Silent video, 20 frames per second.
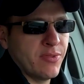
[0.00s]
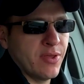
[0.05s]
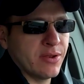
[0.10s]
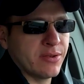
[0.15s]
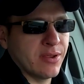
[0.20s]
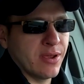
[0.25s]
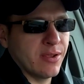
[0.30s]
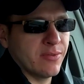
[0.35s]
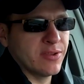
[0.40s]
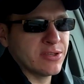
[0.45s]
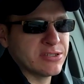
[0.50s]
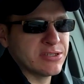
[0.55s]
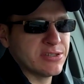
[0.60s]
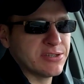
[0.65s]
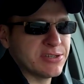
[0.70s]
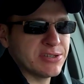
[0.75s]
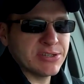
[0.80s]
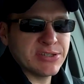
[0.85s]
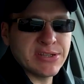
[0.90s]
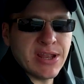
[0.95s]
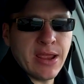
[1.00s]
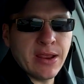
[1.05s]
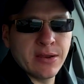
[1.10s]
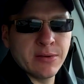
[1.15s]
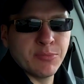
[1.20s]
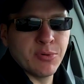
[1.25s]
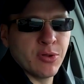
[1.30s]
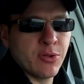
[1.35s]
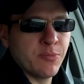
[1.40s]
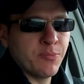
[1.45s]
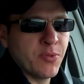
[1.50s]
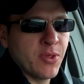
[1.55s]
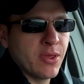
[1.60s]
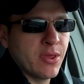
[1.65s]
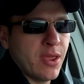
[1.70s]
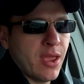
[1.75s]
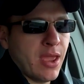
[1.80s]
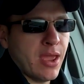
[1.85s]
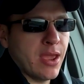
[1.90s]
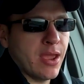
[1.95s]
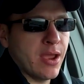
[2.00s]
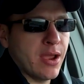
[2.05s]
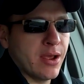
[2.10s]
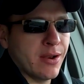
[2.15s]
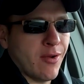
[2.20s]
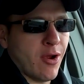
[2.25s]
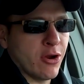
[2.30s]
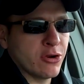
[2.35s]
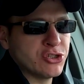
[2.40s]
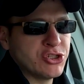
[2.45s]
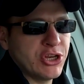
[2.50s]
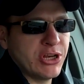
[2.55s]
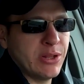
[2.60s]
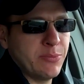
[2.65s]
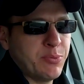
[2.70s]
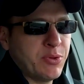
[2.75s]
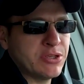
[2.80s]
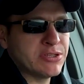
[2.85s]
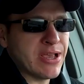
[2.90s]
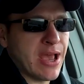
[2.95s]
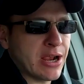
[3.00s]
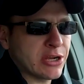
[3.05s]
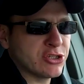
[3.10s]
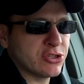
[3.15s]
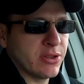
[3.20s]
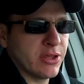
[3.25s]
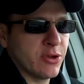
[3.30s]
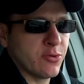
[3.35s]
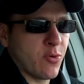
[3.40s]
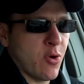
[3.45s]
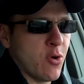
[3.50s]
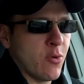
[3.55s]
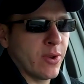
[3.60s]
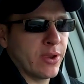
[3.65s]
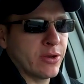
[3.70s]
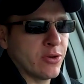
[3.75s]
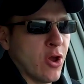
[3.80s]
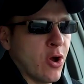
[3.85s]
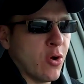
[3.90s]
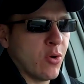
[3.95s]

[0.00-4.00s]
that uh, this is sustainable, and our GDP is actually growing.